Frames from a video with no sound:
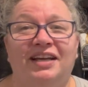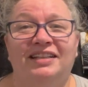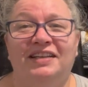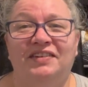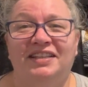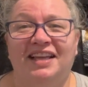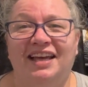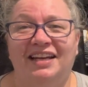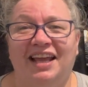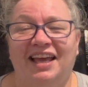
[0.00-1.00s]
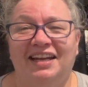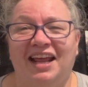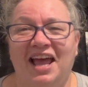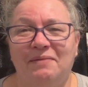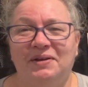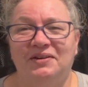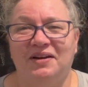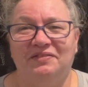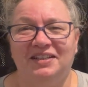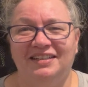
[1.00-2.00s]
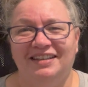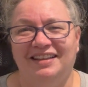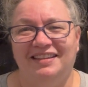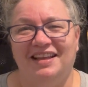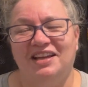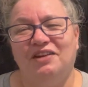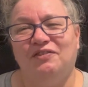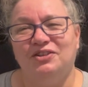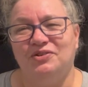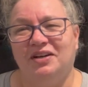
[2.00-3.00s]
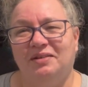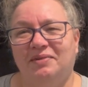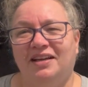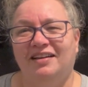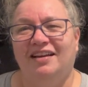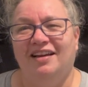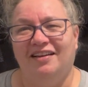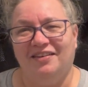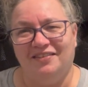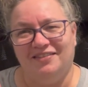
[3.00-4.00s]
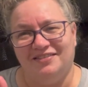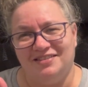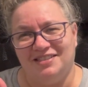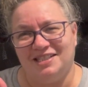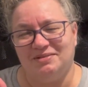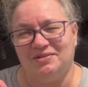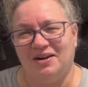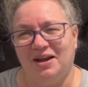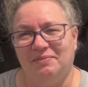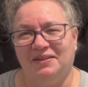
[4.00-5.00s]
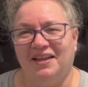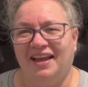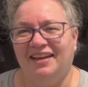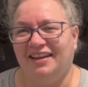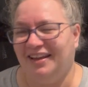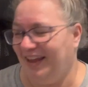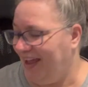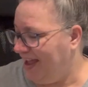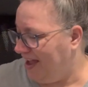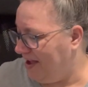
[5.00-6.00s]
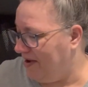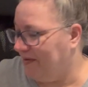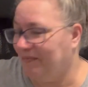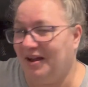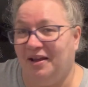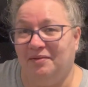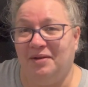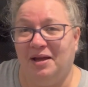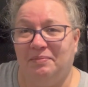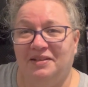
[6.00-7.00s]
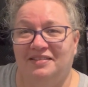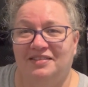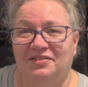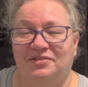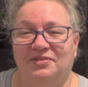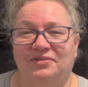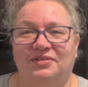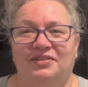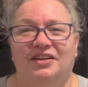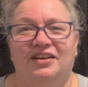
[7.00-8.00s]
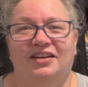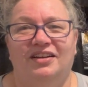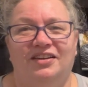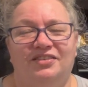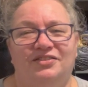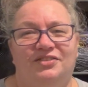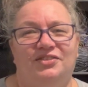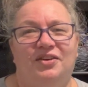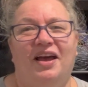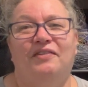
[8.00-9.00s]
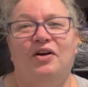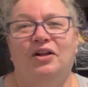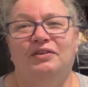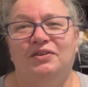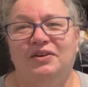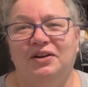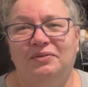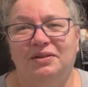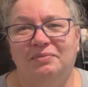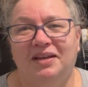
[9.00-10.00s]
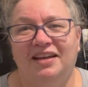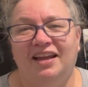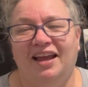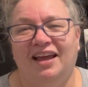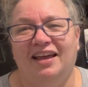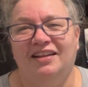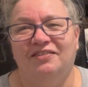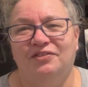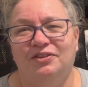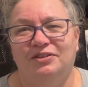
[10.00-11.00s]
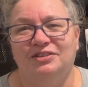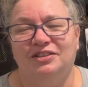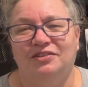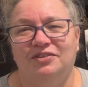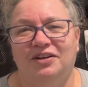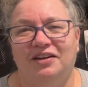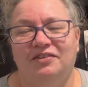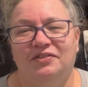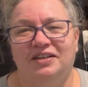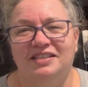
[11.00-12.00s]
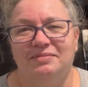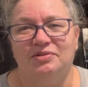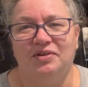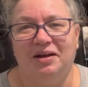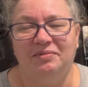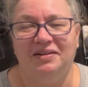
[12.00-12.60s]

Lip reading: and leave it at that, and happy crafting. Thank you for joining me. Subscribe and like. I am happy to have all of you here with me, and for those who have subscribed,